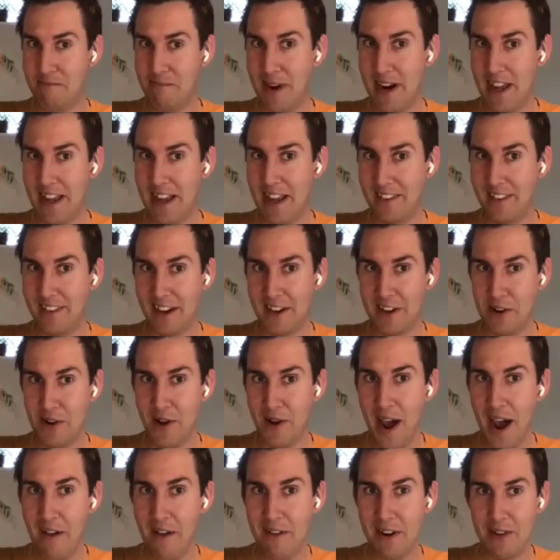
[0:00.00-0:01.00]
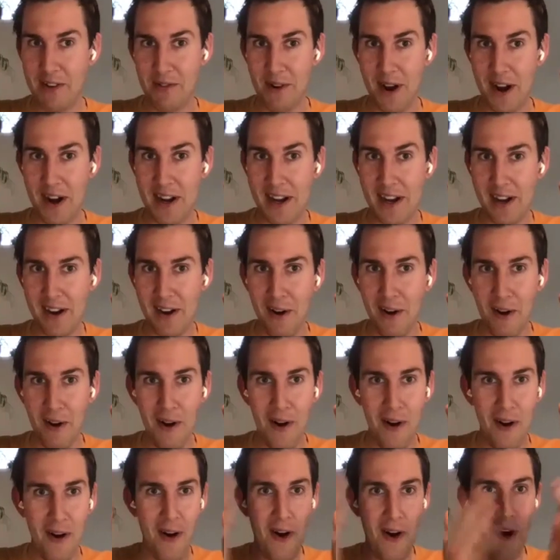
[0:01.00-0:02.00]
minutes, and you have it running
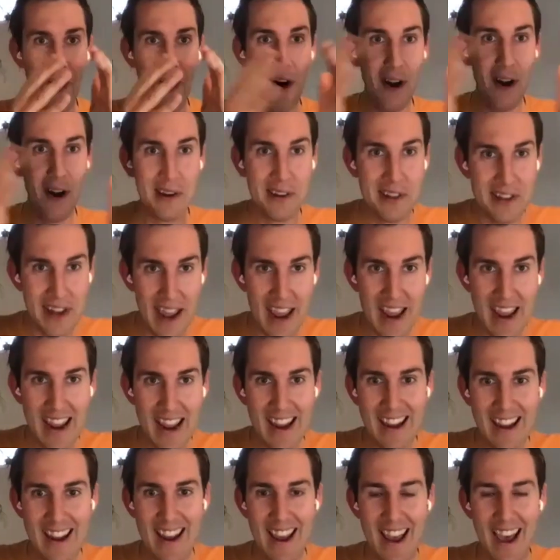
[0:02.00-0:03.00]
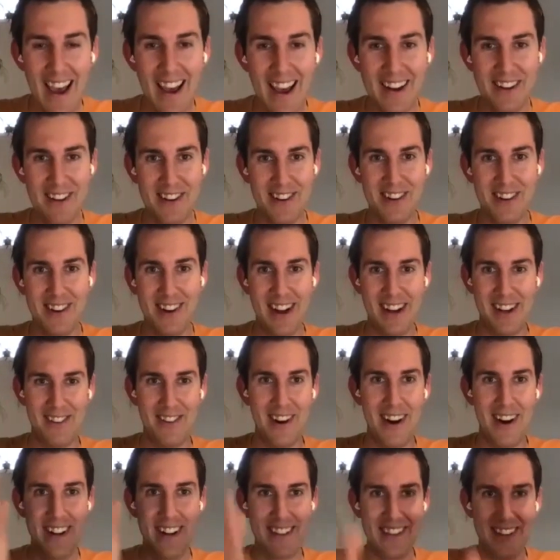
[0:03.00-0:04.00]
all day, and you're like
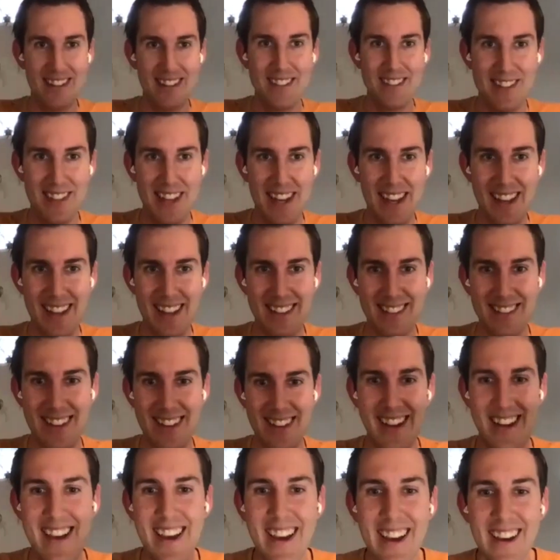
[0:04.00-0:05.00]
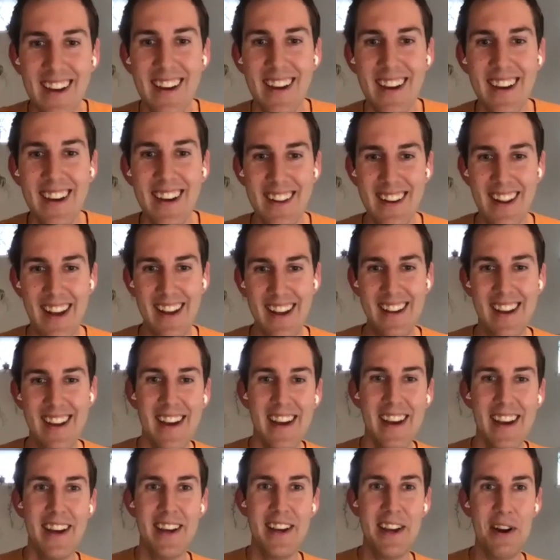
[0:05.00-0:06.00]
running this thing. It's like, like
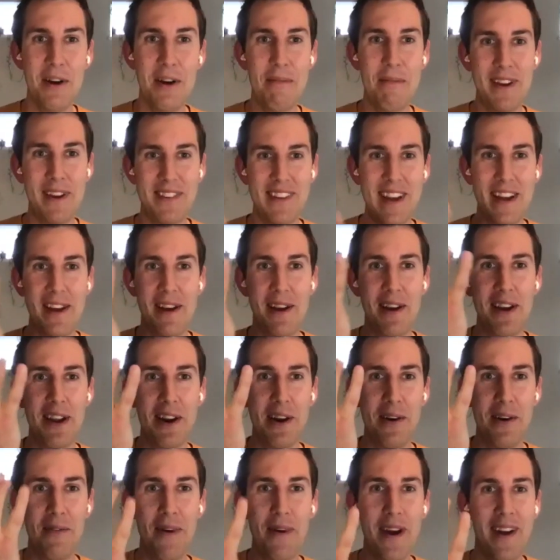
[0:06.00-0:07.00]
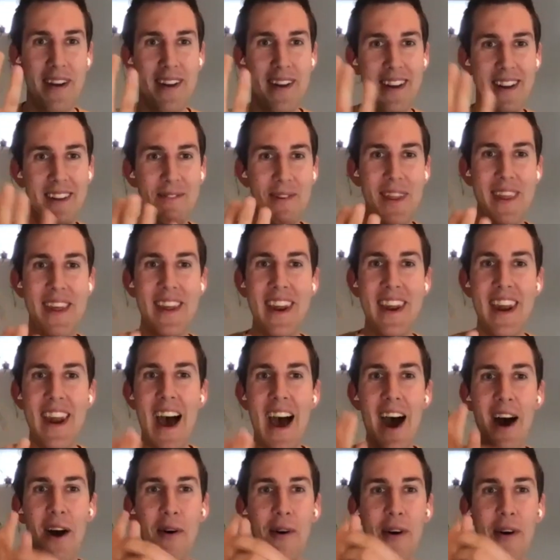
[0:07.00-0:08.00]
you know, because like you know, within an
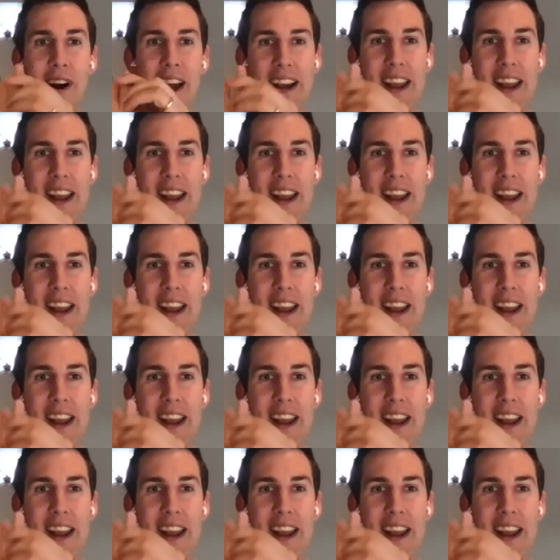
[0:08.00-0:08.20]
hour,